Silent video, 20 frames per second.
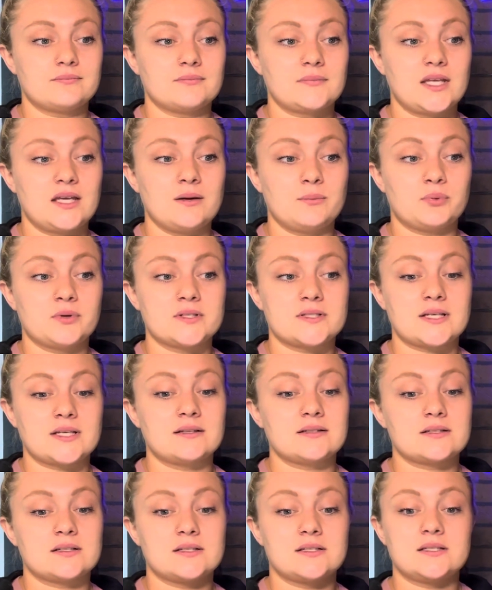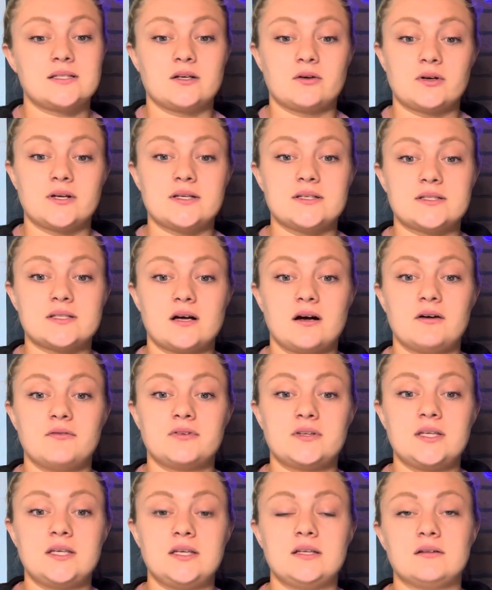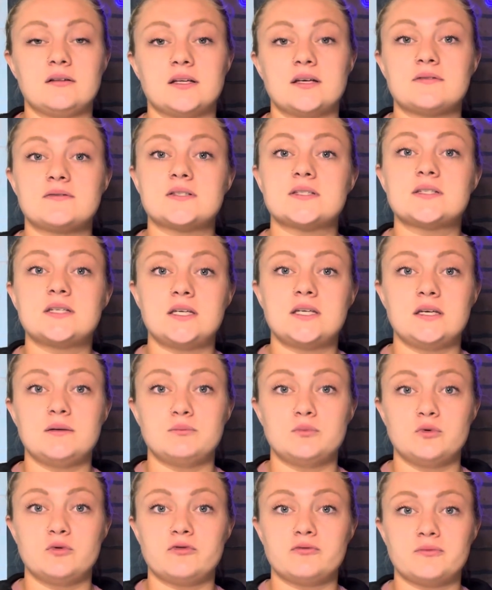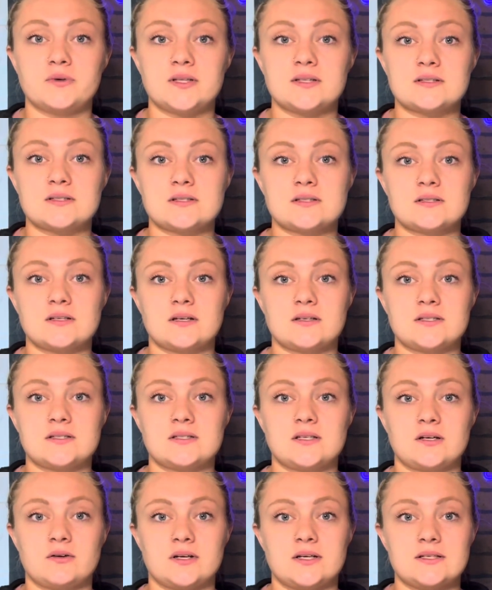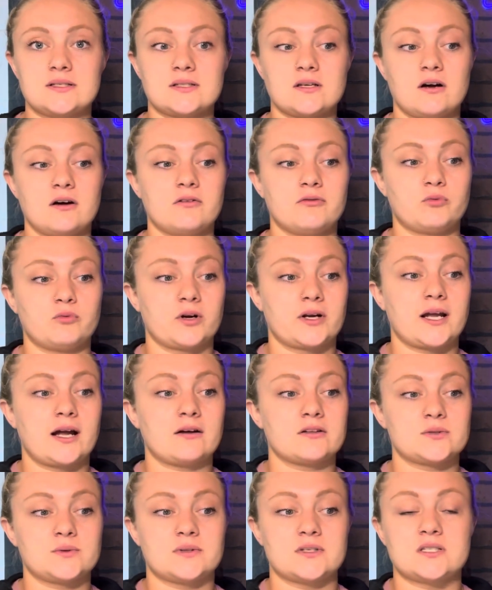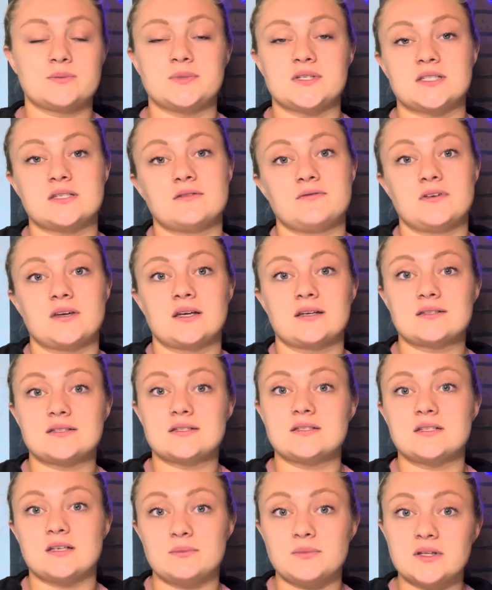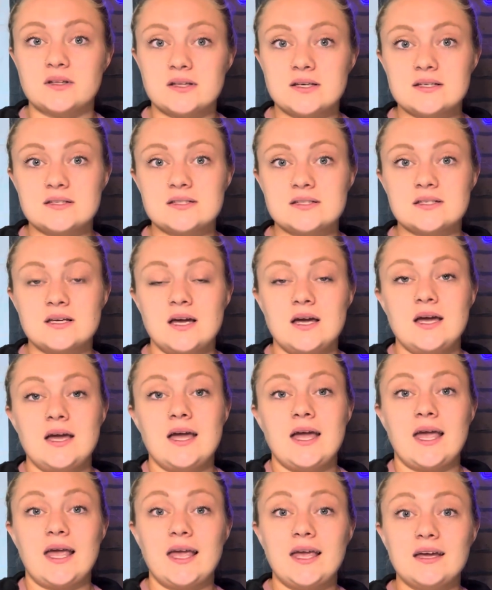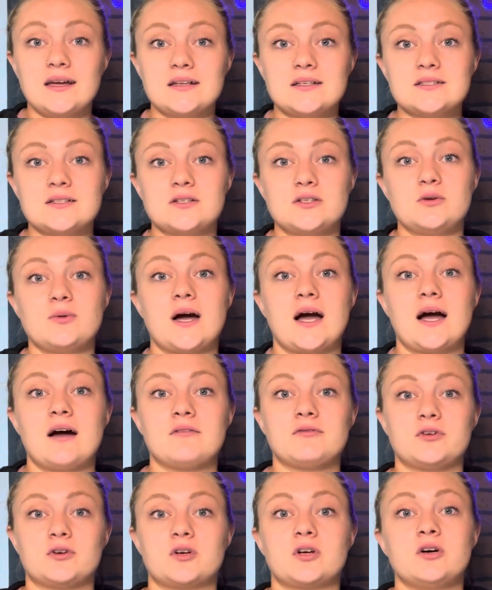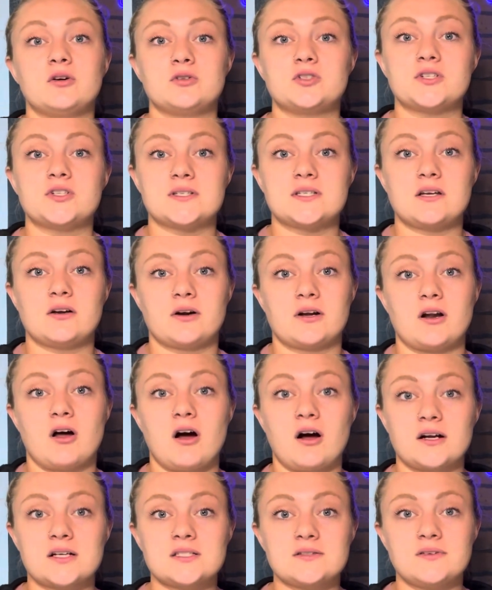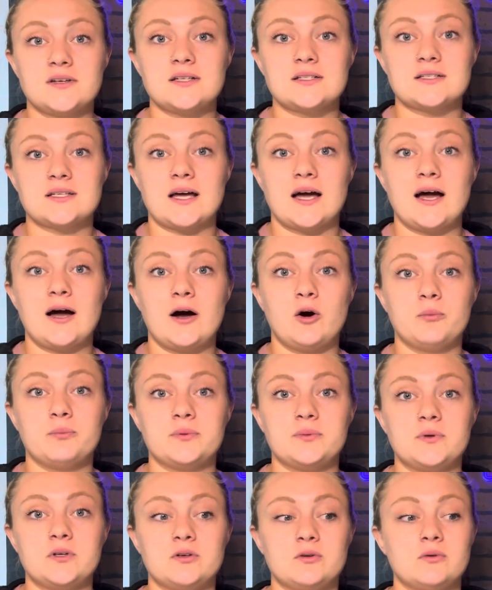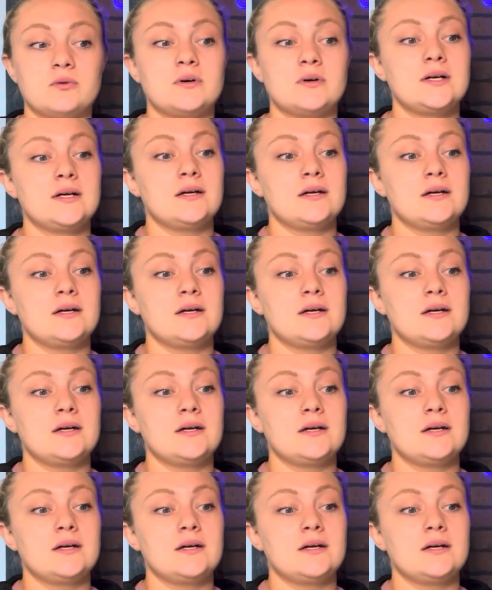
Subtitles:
It presents a series of key lifts, key movements, a series of workouts with a specific stimulus. And you have your coaches here at OxFit to help you,